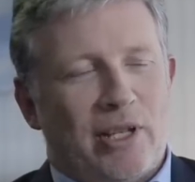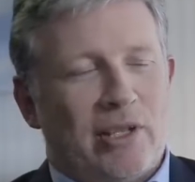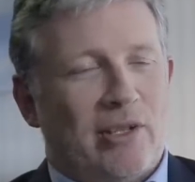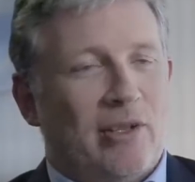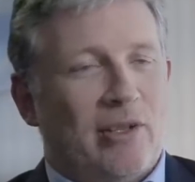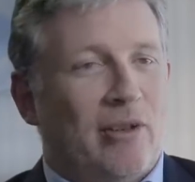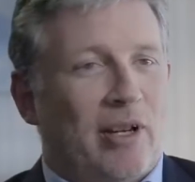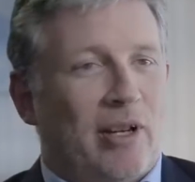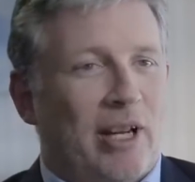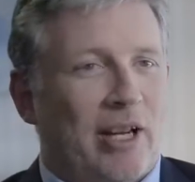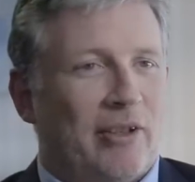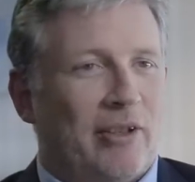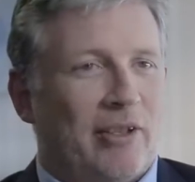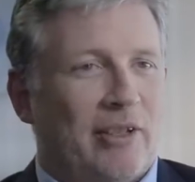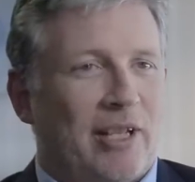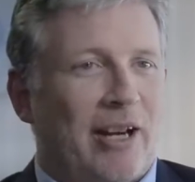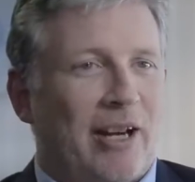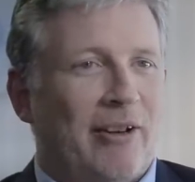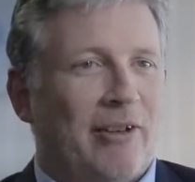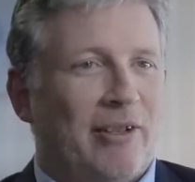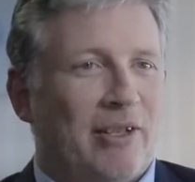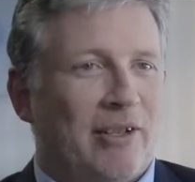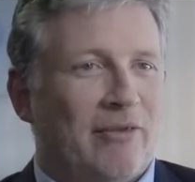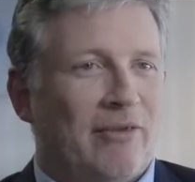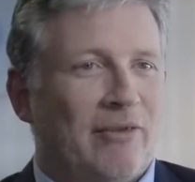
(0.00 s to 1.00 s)
That's not how the
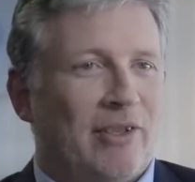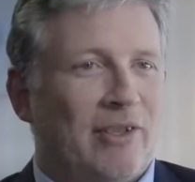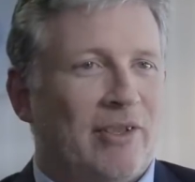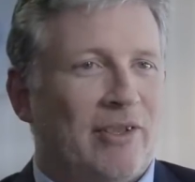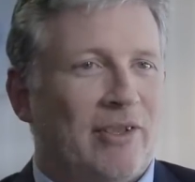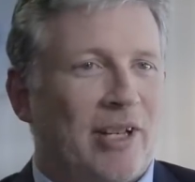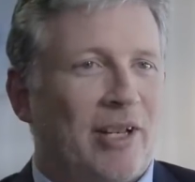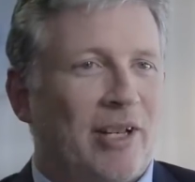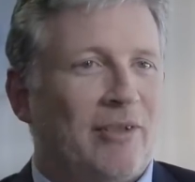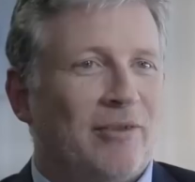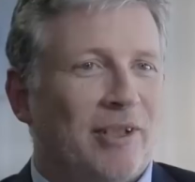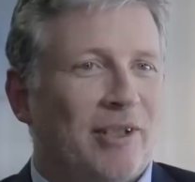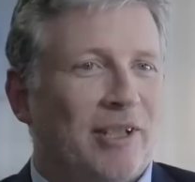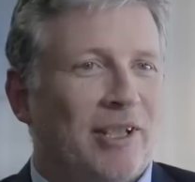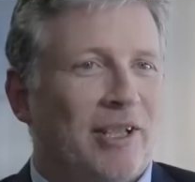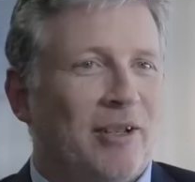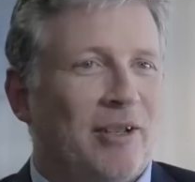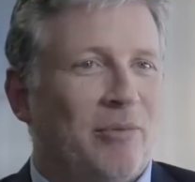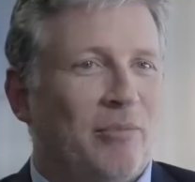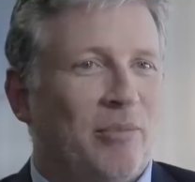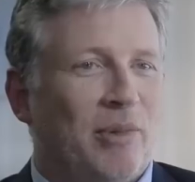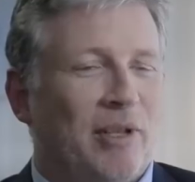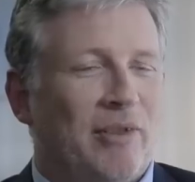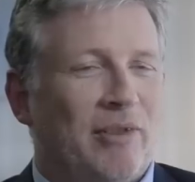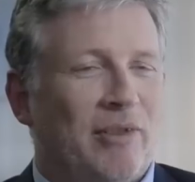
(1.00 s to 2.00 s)
narrative is
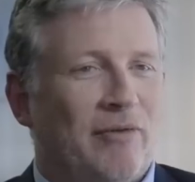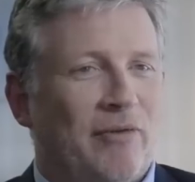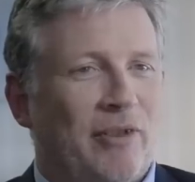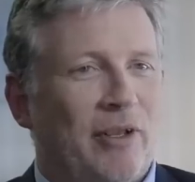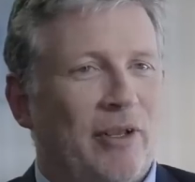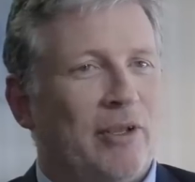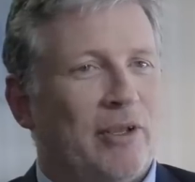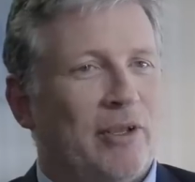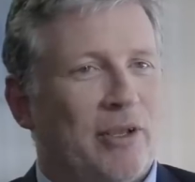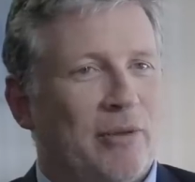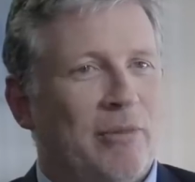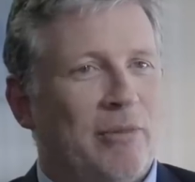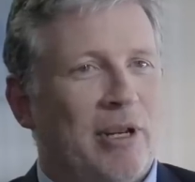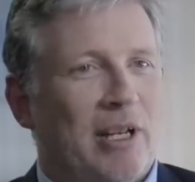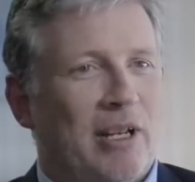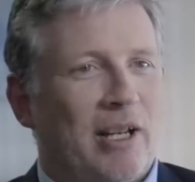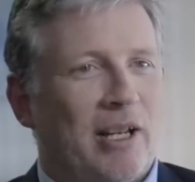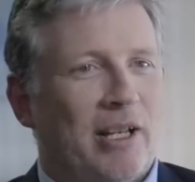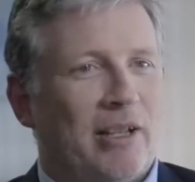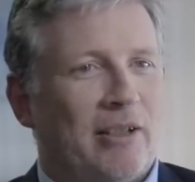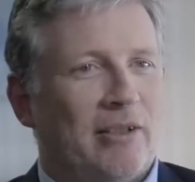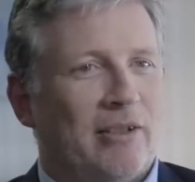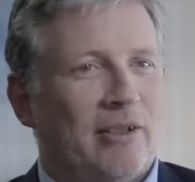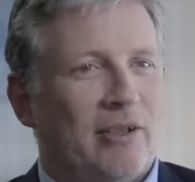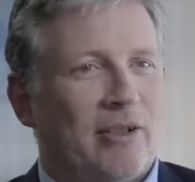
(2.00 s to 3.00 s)
generally, but it feels to me
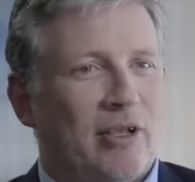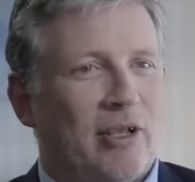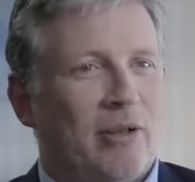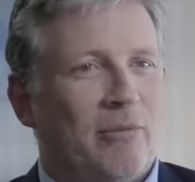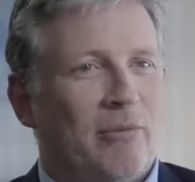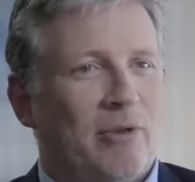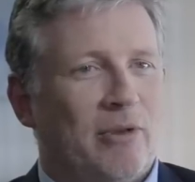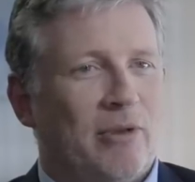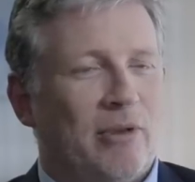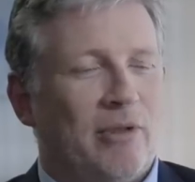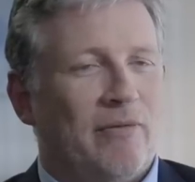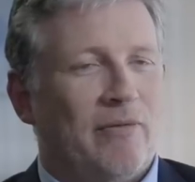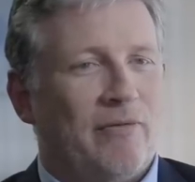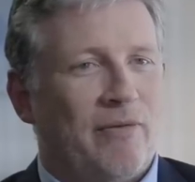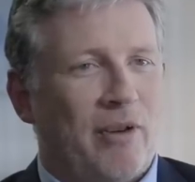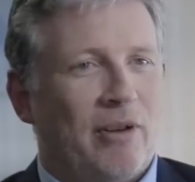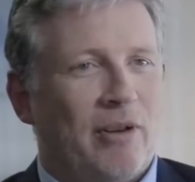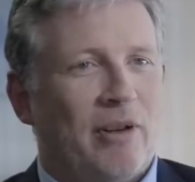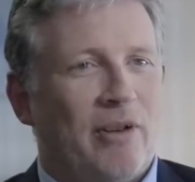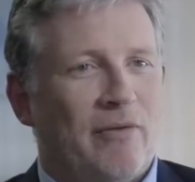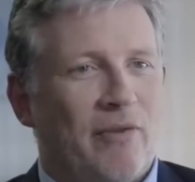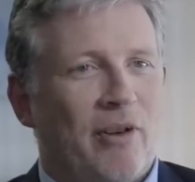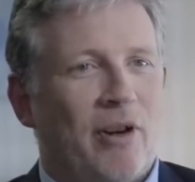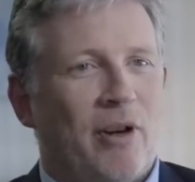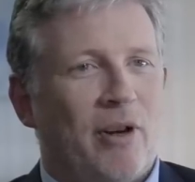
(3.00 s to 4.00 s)
like the Germans are in a
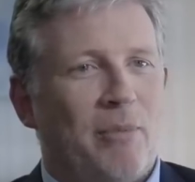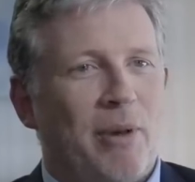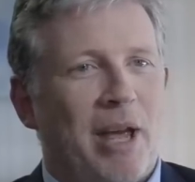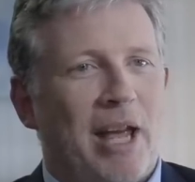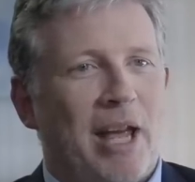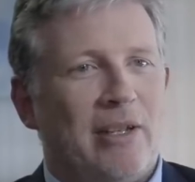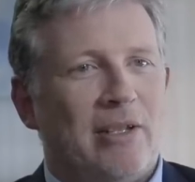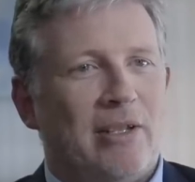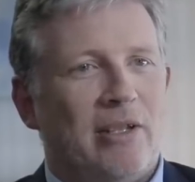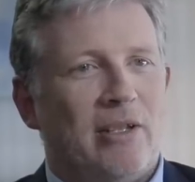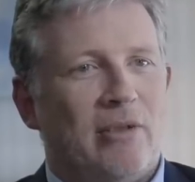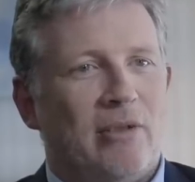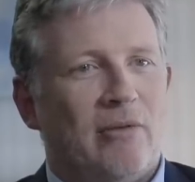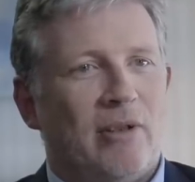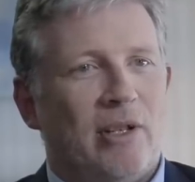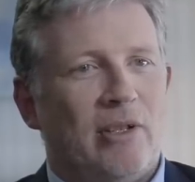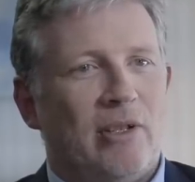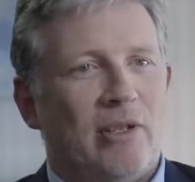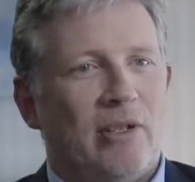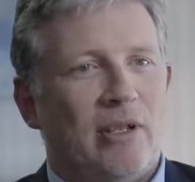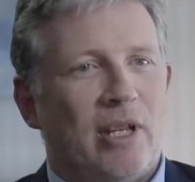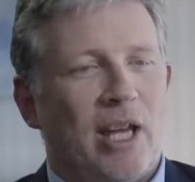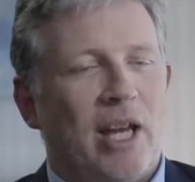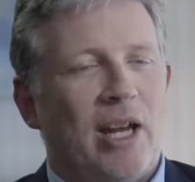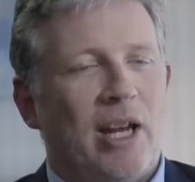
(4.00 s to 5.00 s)
very, very bad
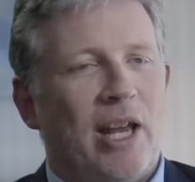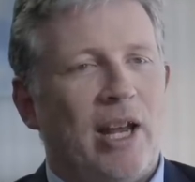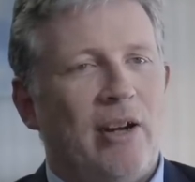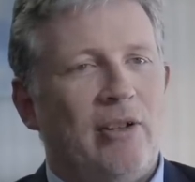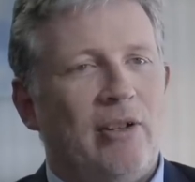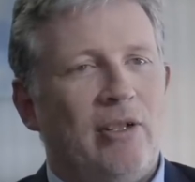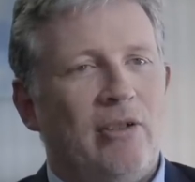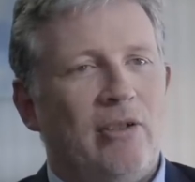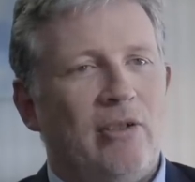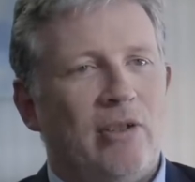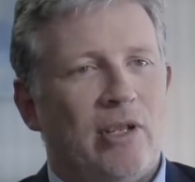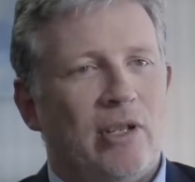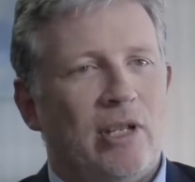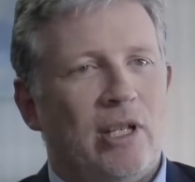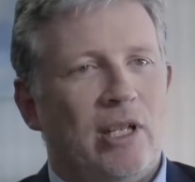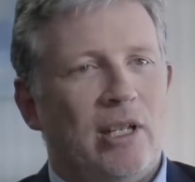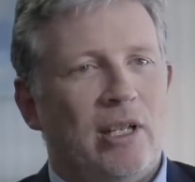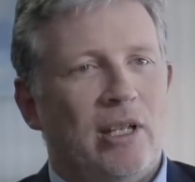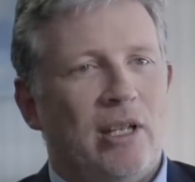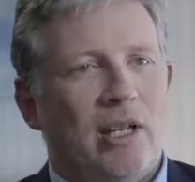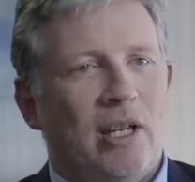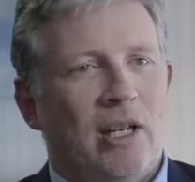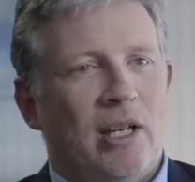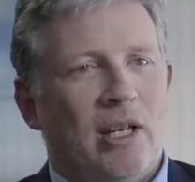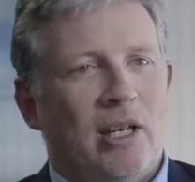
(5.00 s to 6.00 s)
situation. How do you
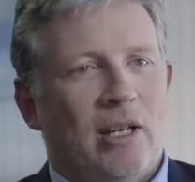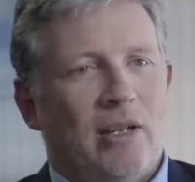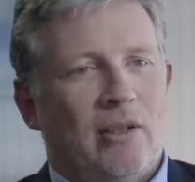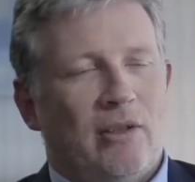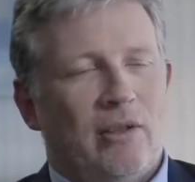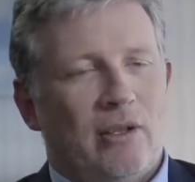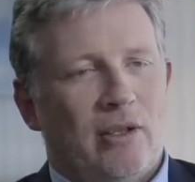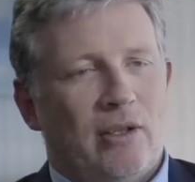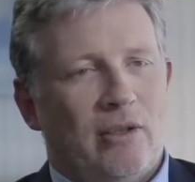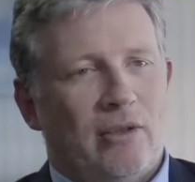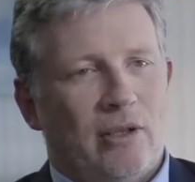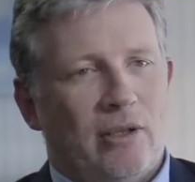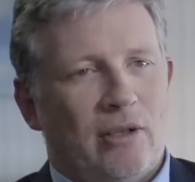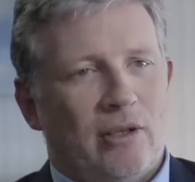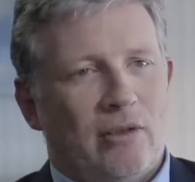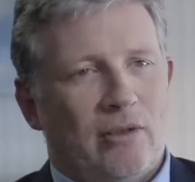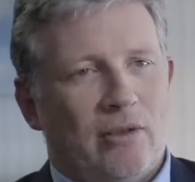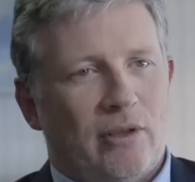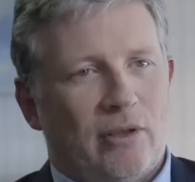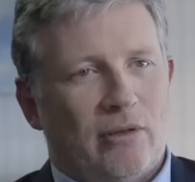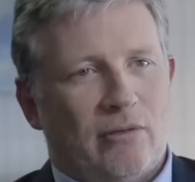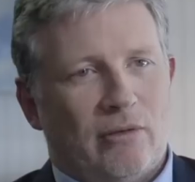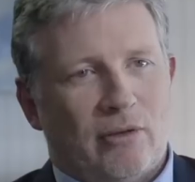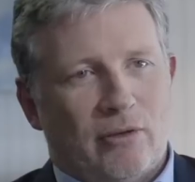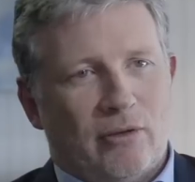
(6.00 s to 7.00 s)
see
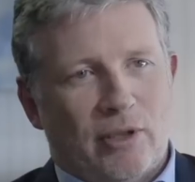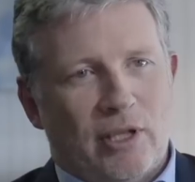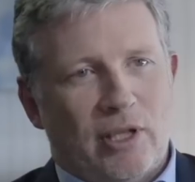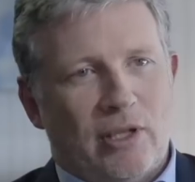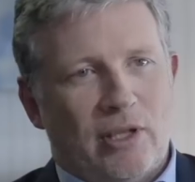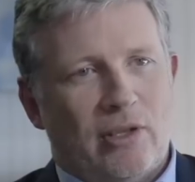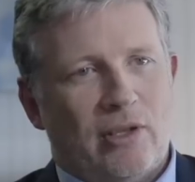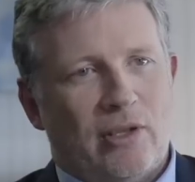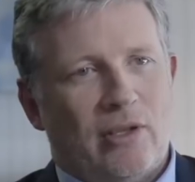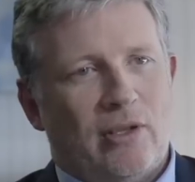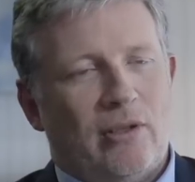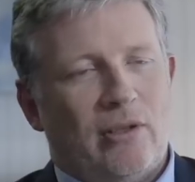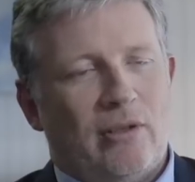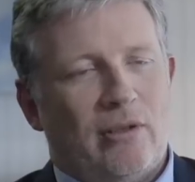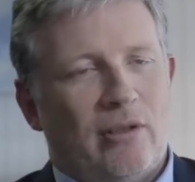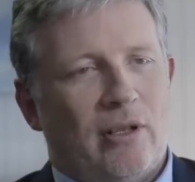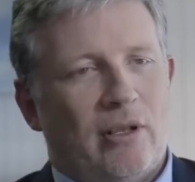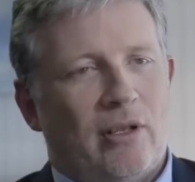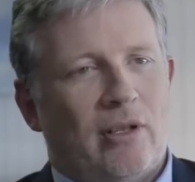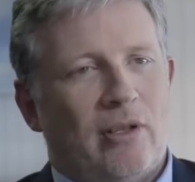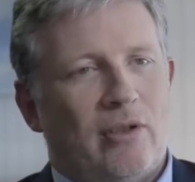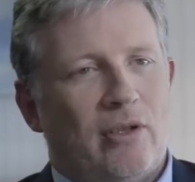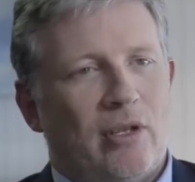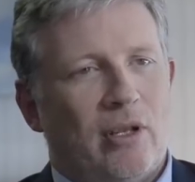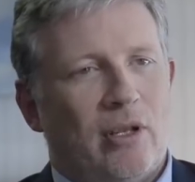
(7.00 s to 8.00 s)
the
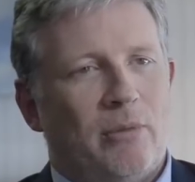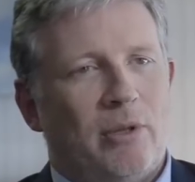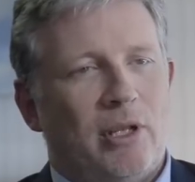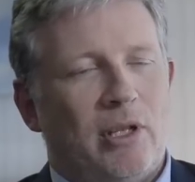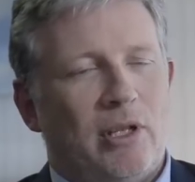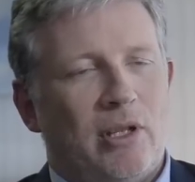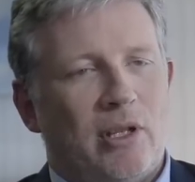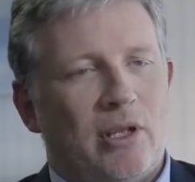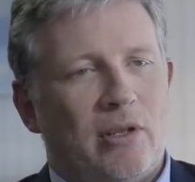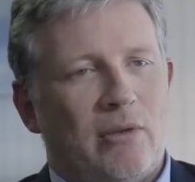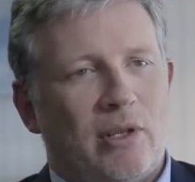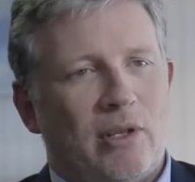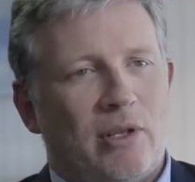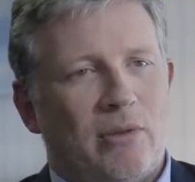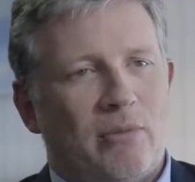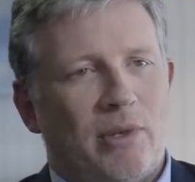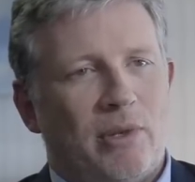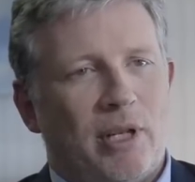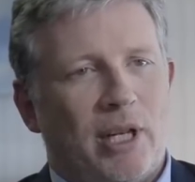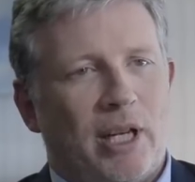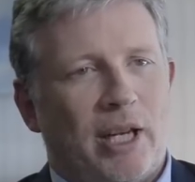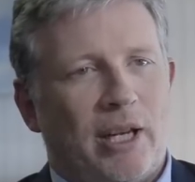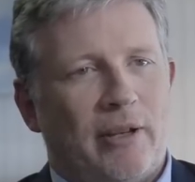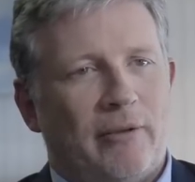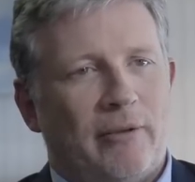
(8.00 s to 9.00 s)
Greece-Germany situation
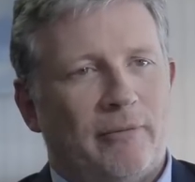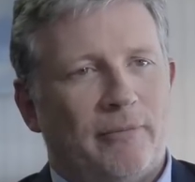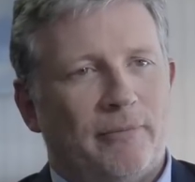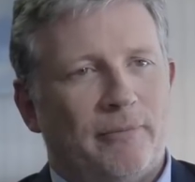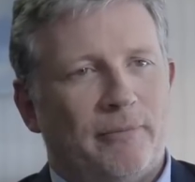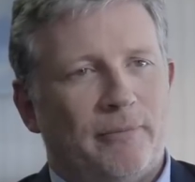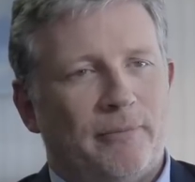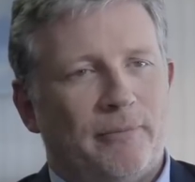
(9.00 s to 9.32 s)
playing out?